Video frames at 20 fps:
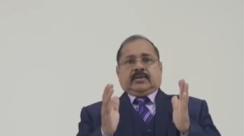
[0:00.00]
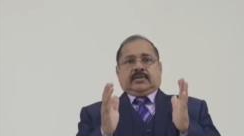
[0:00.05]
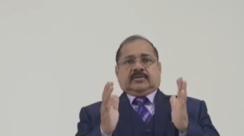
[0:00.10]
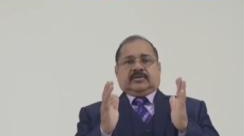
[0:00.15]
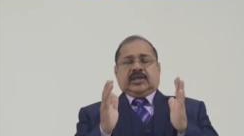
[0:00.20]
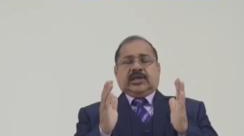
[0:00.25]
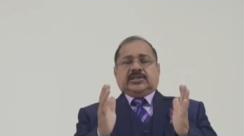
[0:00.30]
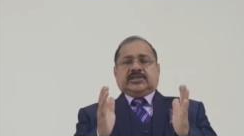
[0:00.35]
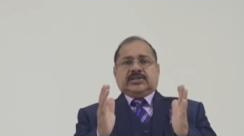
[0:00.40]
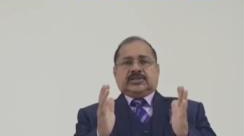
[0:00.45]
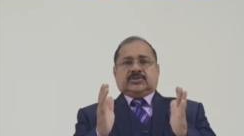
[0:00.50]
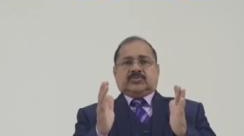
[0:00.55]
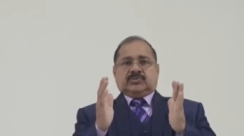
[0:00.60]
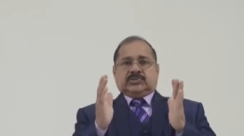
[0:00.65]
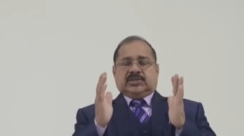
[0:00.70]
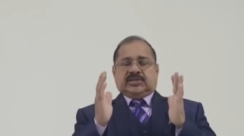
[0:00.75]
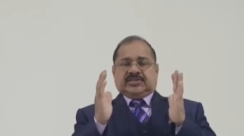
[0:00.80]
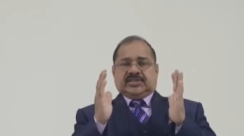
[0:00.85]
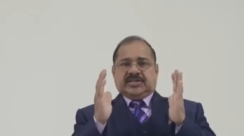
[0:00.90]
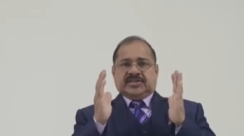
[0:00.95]
This is
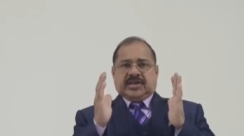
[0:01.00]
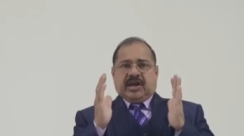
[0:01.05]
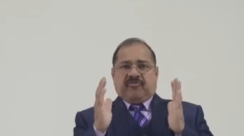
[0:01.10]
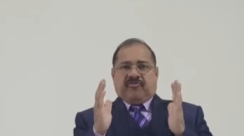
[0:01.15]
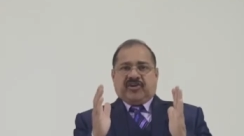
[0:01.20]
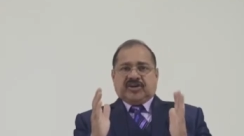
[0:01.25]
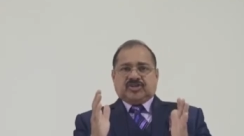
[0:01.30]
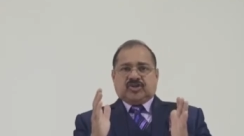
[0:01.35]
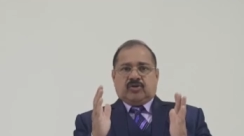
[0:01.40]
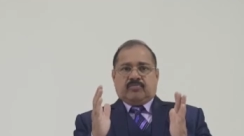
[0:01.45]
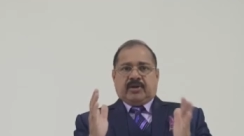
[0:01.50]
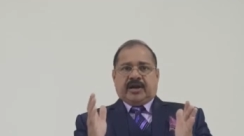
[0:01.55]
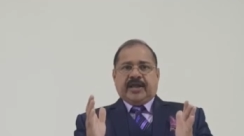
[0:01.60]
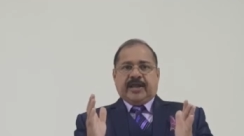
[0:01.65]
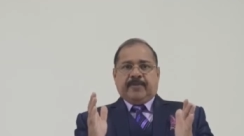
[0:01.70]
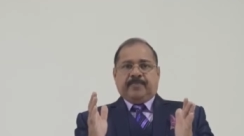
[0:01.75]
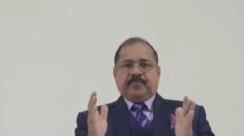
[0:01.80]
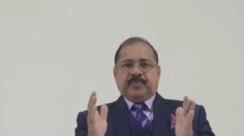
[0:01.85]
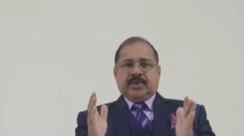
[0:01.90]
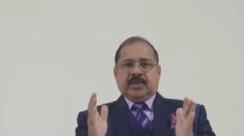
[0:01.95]
the central function of money,
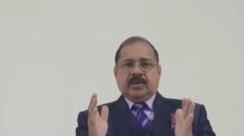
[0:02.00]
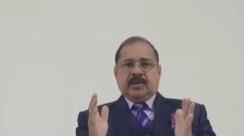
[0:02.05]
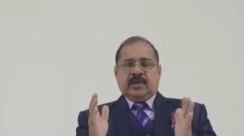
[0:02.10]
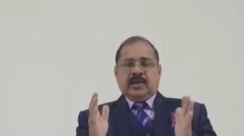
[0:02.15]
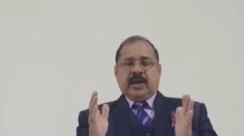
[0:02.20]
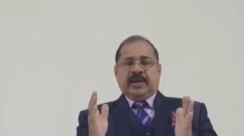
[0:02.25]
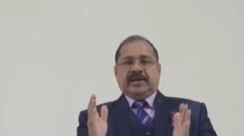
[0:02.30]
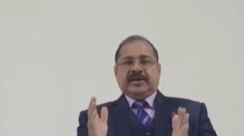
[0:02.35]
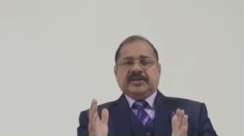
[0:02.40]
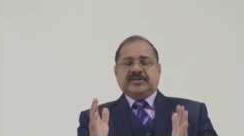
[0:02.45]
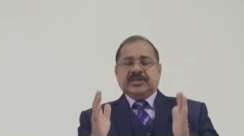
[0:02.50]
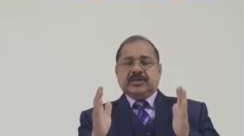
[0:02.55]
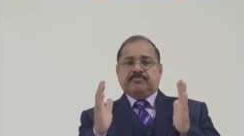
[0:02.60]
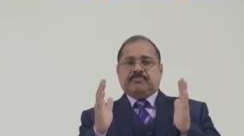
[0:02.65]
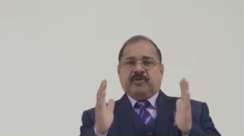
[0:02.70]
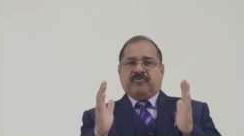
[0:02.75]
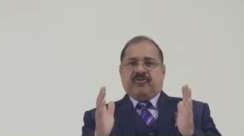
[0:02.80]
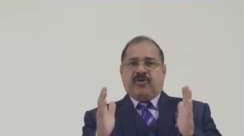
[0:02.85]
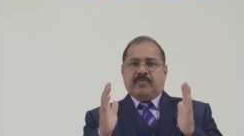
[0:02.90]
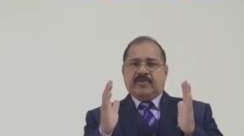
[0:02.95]
and it is in
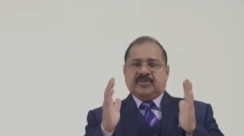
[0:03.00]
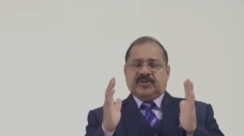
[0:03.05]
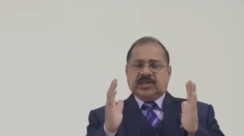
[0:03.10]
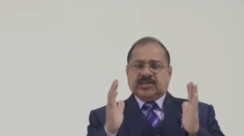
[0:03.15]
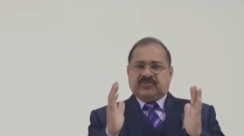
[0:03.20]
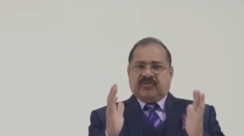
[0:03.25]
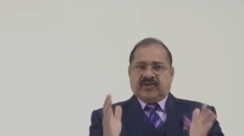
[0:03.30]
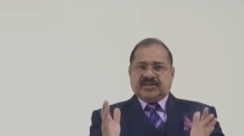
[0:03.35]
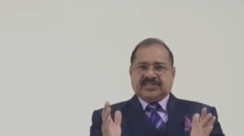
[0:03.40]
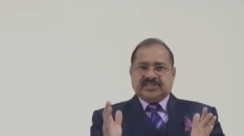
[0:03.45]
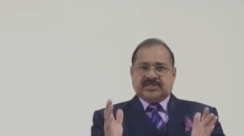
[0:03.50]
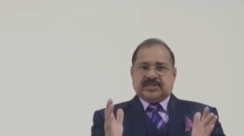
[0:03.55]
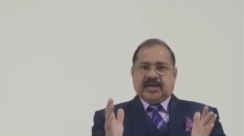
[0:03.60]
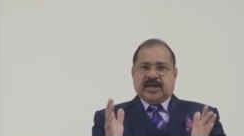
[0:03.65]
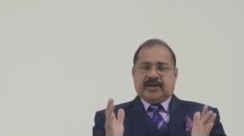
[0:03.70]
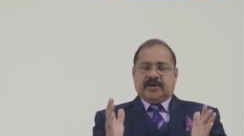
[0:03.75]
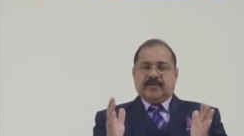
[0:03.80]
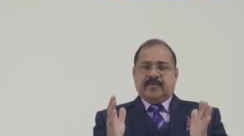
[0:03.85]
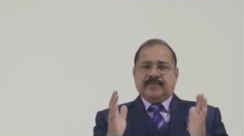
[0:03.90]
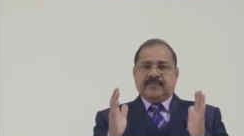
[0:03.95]
performing this function
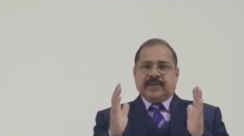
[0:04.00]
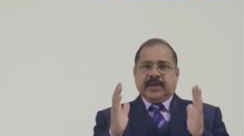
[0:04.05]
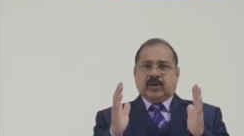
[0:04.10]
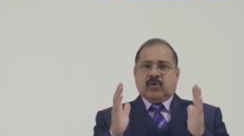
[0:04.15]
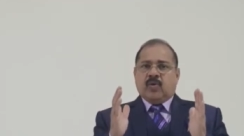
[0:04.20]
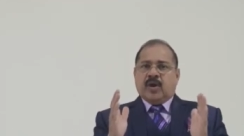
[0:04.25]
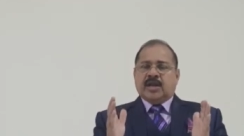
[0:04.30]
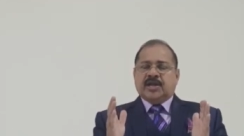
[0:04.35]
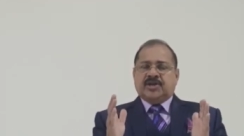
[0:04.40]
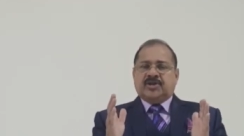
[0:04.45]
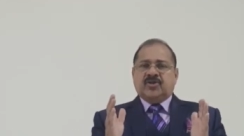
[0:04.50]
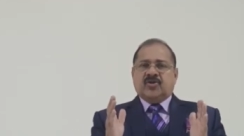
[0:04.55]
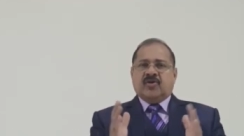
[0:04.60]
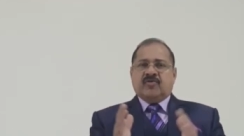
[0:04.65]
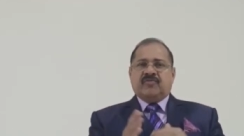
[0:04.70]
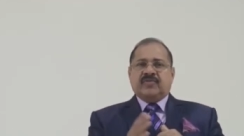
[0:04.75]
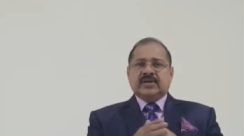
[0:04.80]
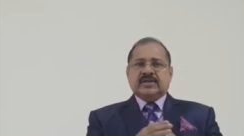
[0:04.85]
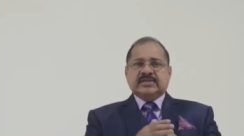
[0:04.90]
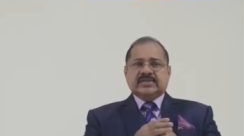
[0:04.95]
that the quality
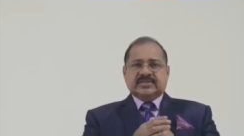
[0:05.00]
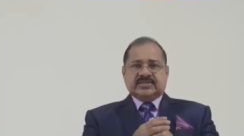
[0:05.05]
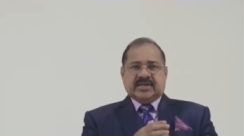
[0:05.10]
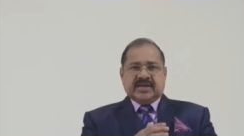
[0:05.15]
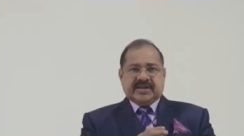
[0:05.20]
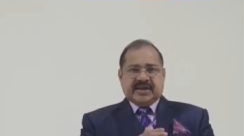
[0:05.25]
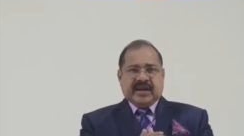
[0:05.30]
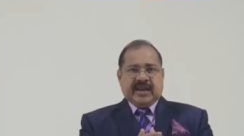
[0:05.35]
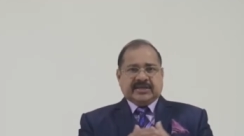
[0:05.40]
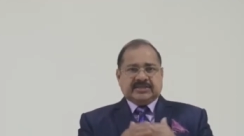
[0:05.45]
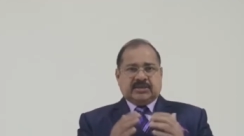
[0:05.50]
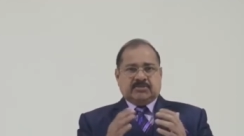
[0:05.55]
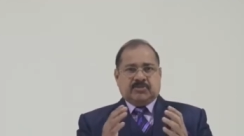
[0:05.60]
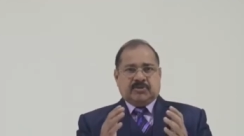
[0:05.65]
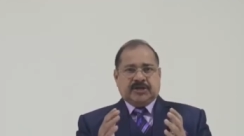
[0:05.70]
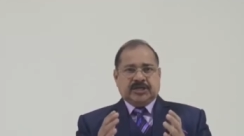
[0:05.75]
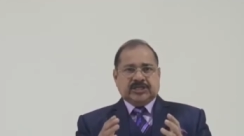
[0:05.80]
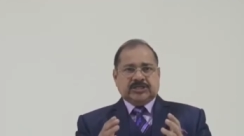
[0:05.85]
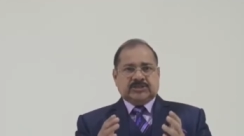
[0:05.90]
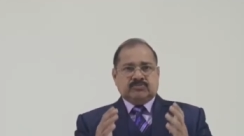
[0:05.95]
of general
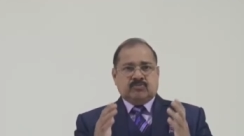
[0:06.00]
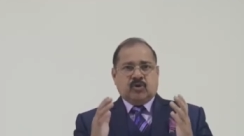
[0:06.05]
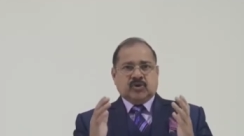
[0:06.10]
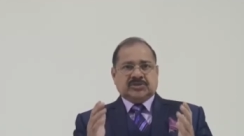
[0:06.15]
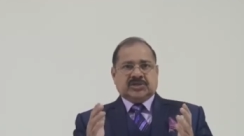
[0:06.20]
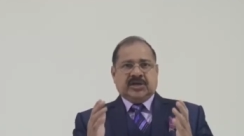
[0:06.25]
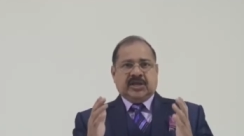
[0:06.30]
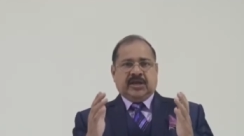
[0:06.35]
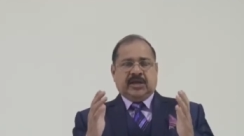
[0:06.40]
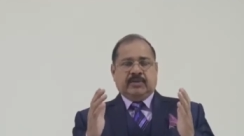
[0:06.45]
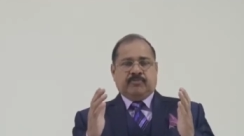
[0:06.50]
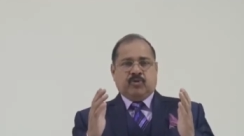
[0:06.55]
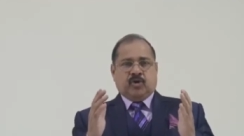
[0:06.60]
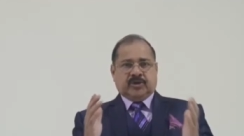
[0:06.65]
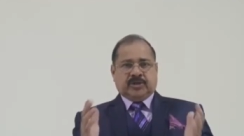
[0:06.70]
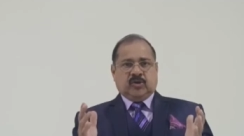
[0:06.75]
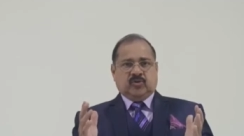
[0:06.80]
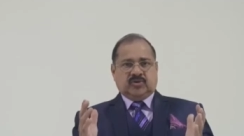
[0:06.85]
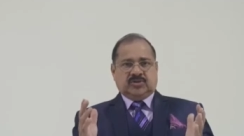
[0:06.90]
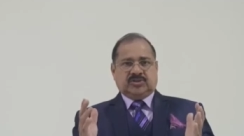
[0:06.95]
acceptability is most clearly
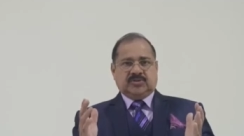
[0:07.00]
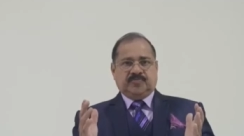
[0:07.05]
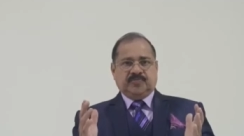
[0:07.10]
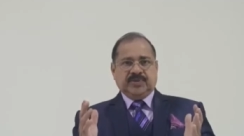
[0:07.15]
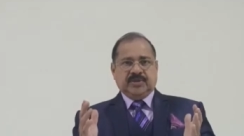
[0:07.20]
brought out.